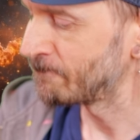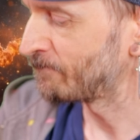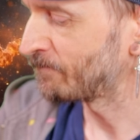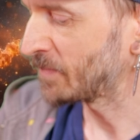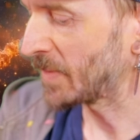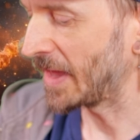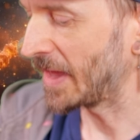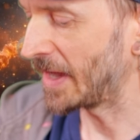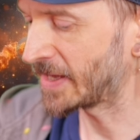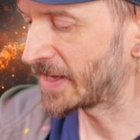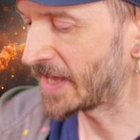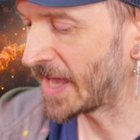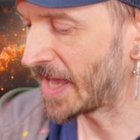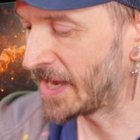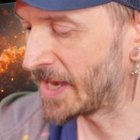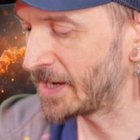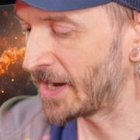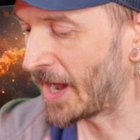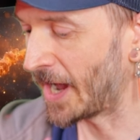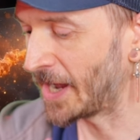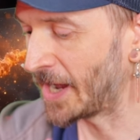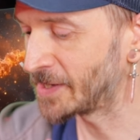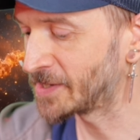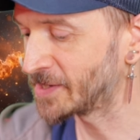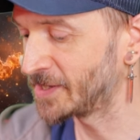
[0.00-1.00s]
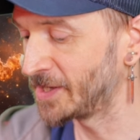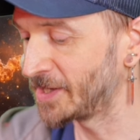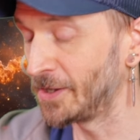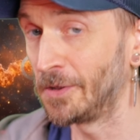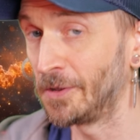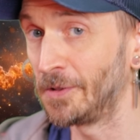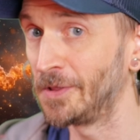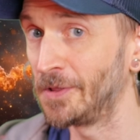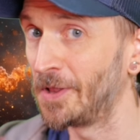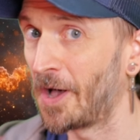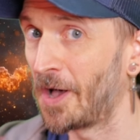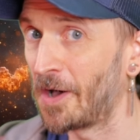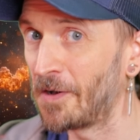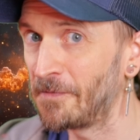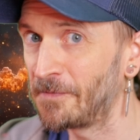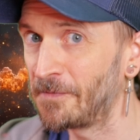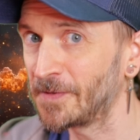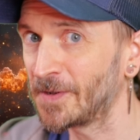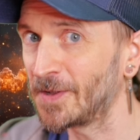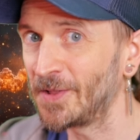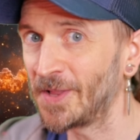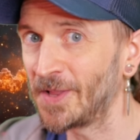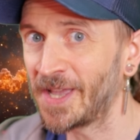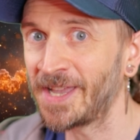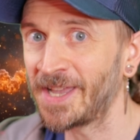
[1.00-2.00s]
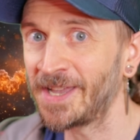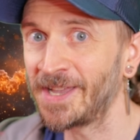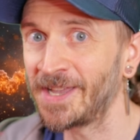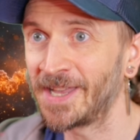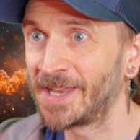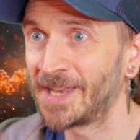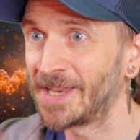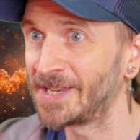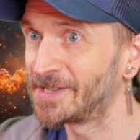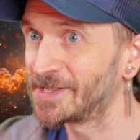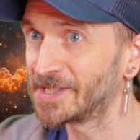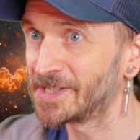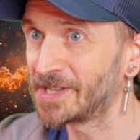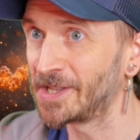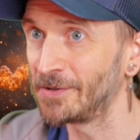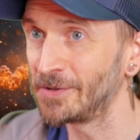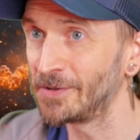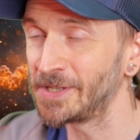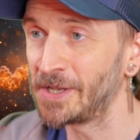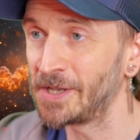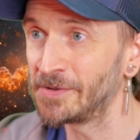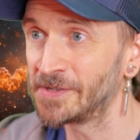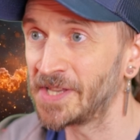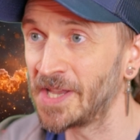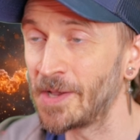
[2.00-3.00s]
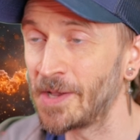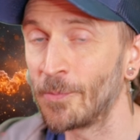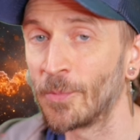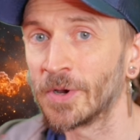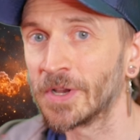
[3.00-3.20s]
Again, I still love Kling and still use it.